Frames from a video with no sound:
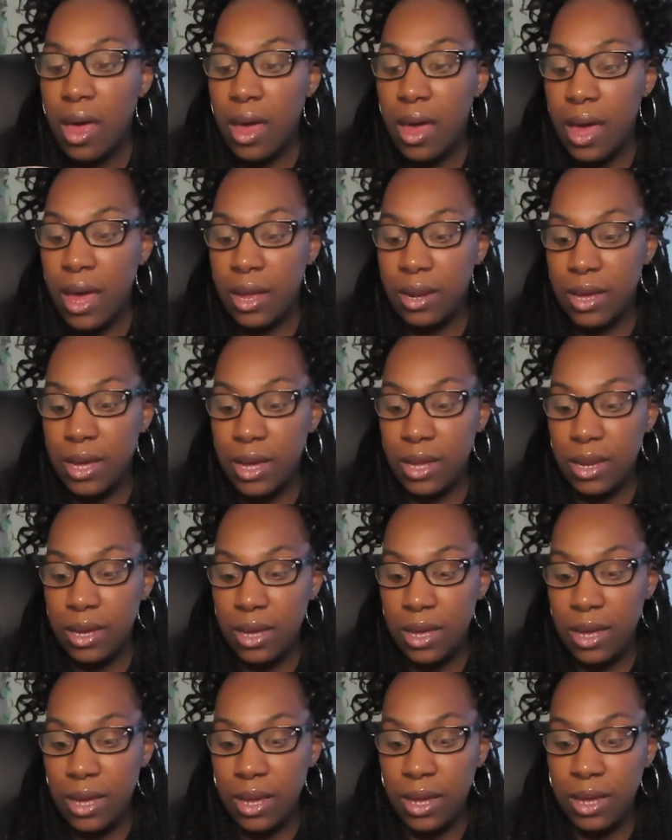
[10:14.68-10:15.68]
and it
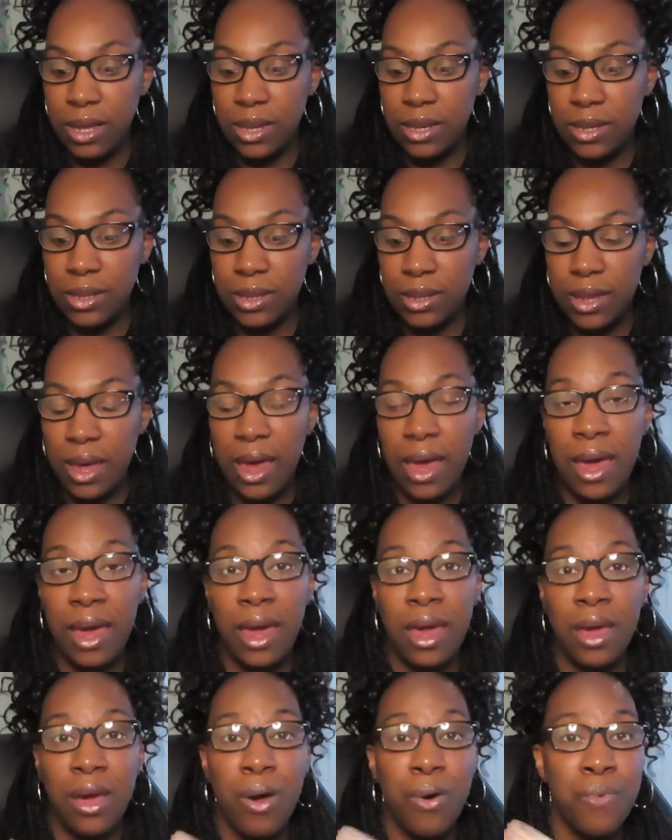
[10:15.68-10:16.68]
is
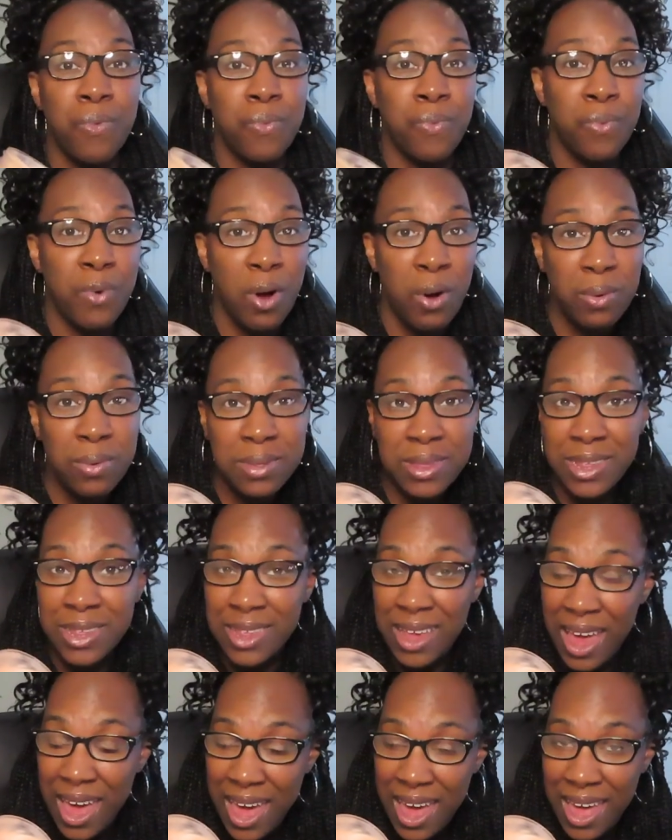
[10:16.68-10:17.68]
a
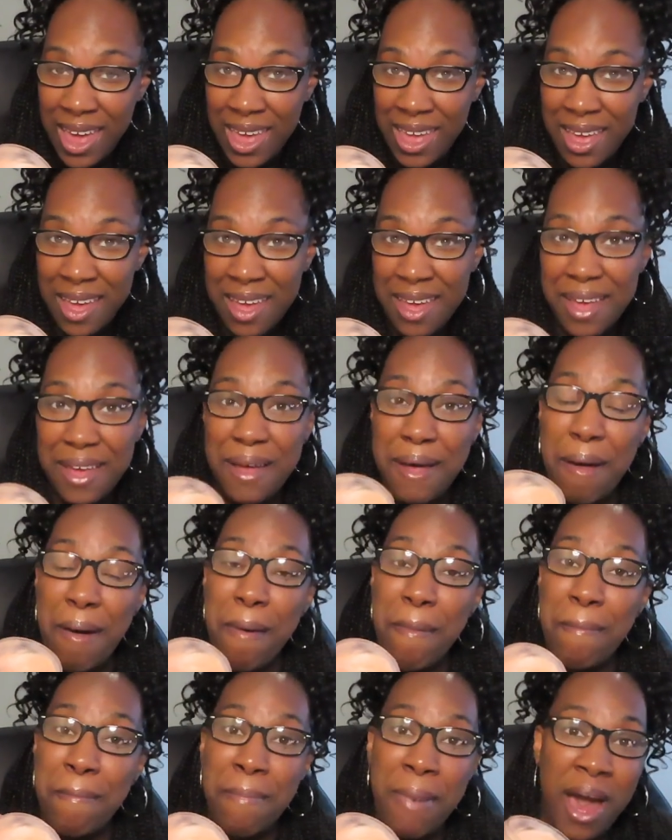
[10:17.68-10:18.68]
rosé
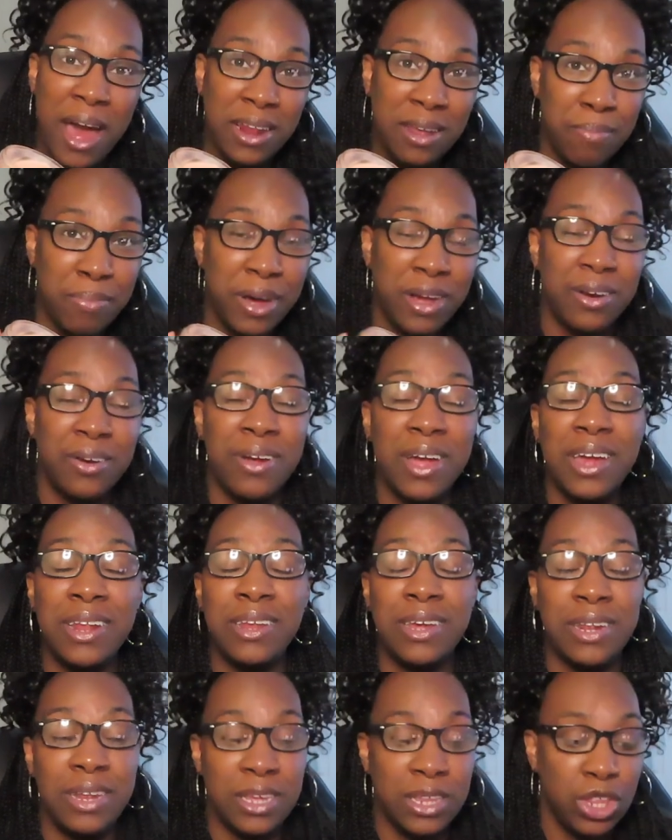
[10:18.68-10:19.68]
body butter,
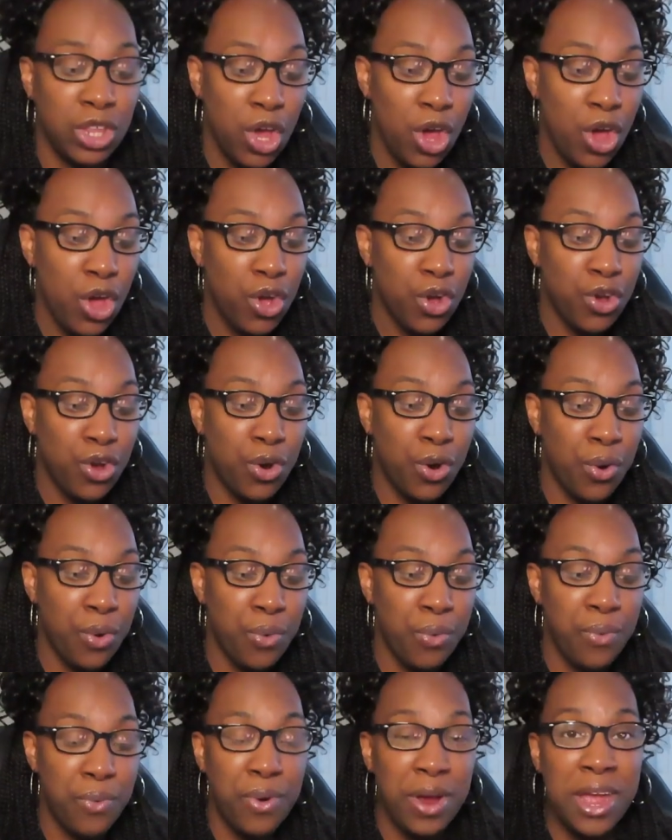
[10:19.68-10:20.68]
and it is
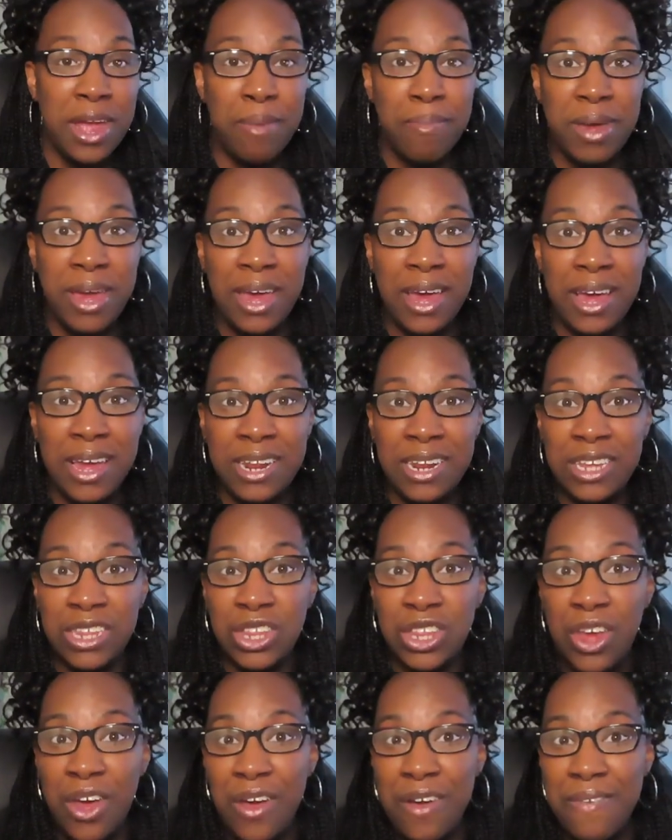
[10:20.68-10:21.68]
creamy. It
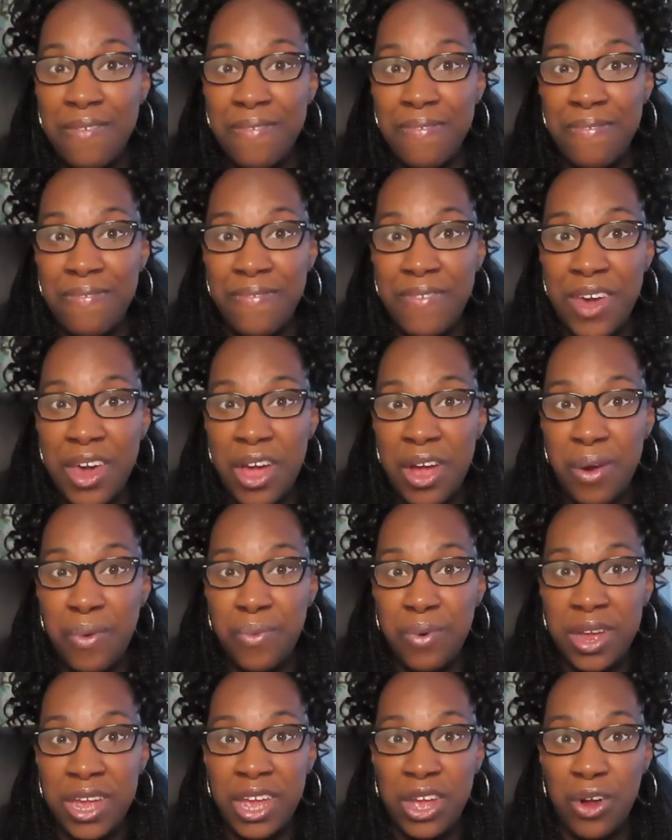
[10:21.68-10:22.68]
is
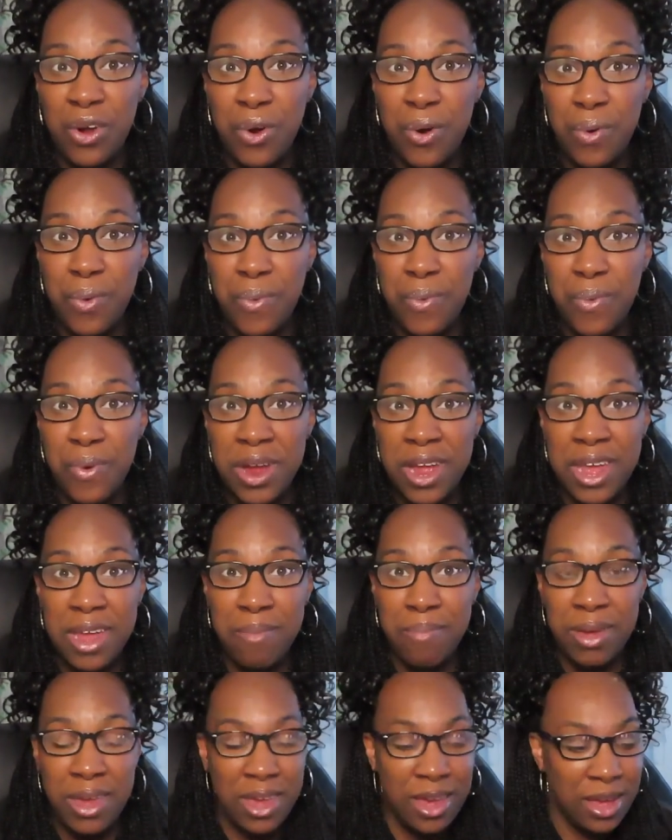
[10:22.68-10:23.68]
very
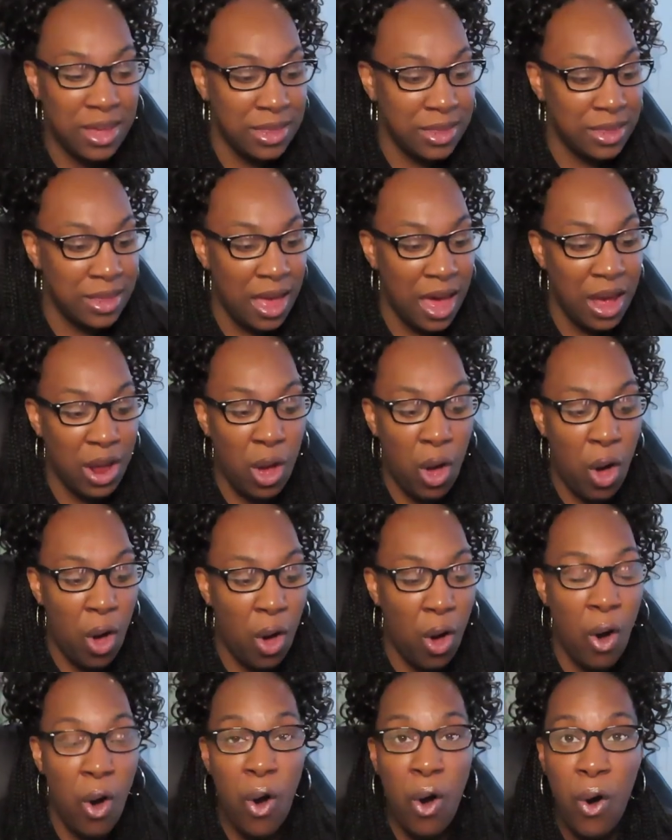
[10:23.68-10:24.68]
creamy. It's not
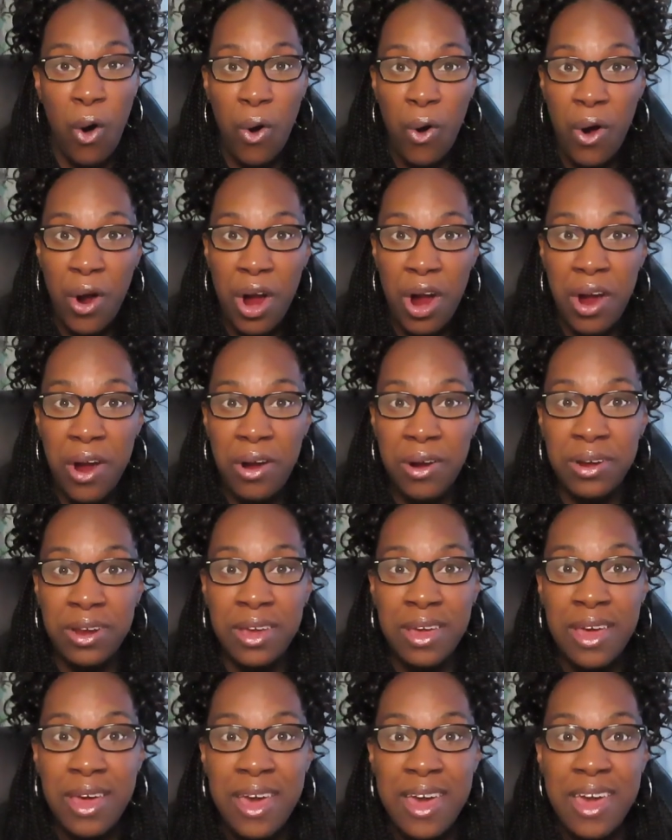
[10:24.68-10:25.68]

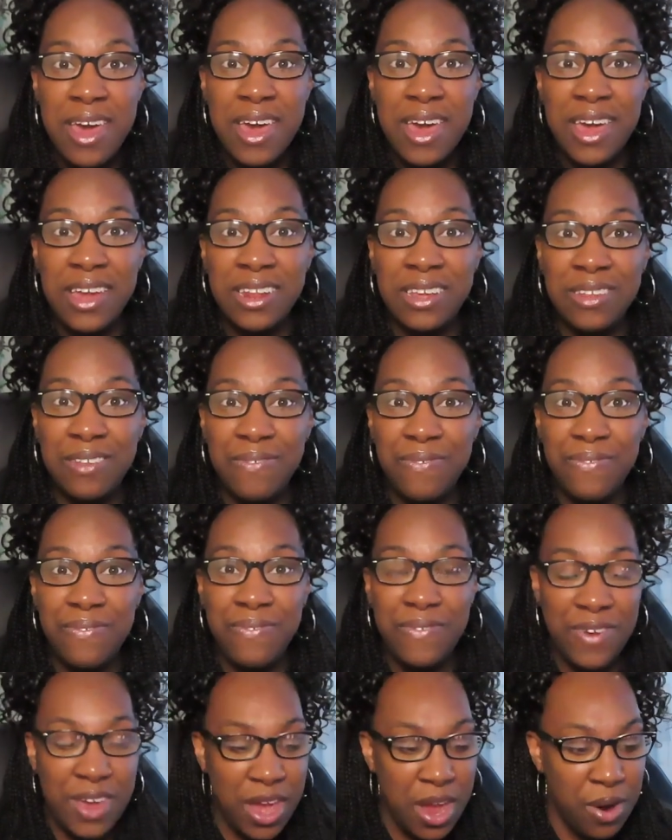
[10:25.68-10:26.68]
hard. It is
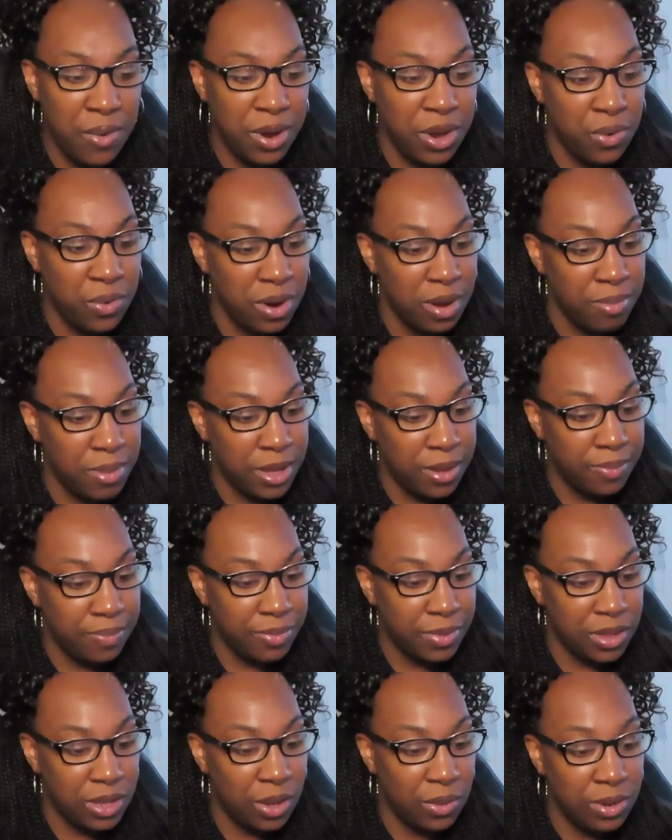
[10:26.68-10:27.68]
very
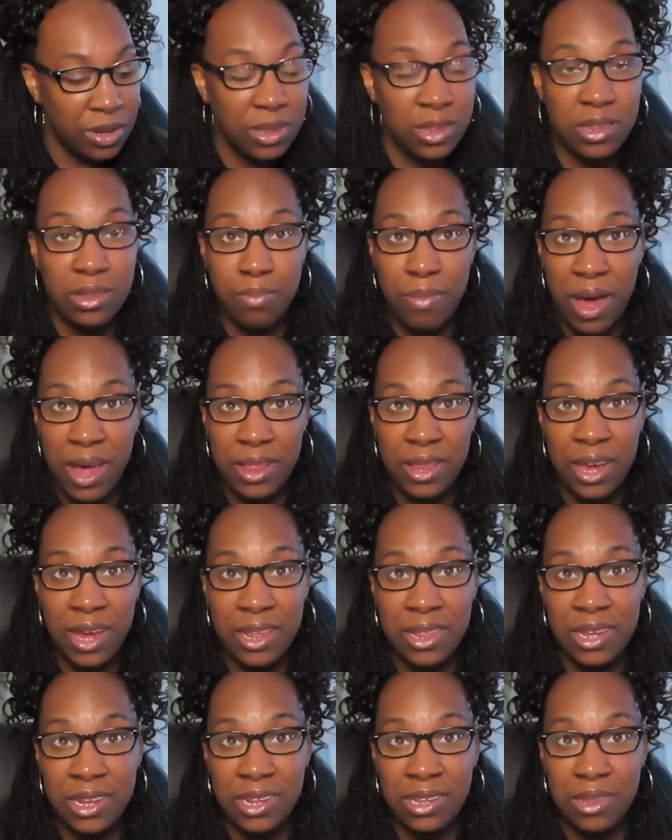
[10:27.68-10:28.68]
creamy. So this is my, like
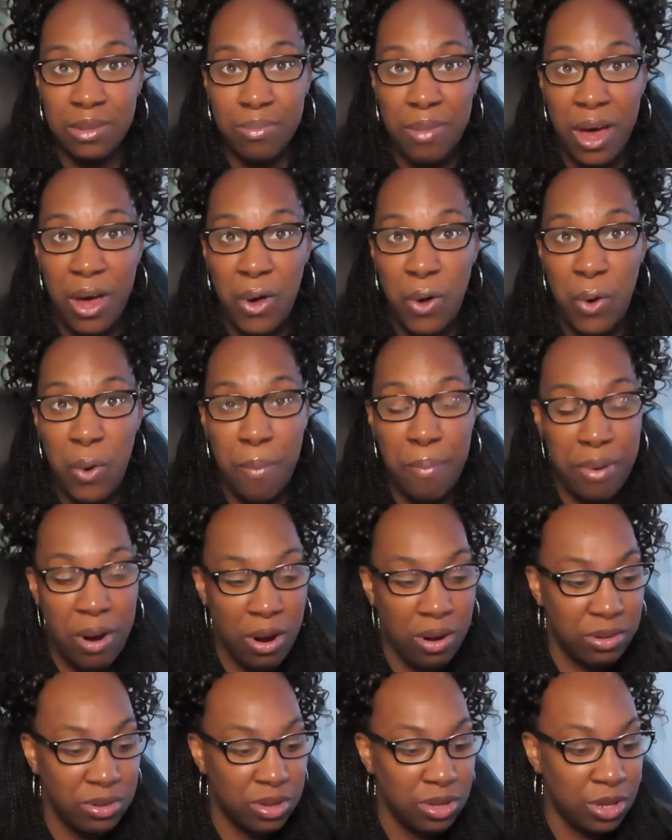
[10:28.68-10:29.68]
I said, this is my own
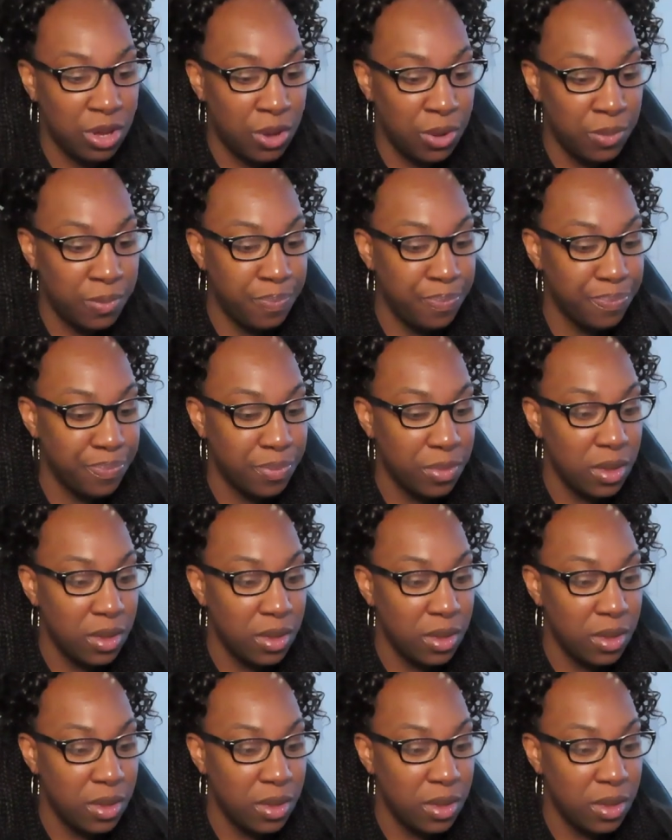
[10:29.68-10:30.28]
personal.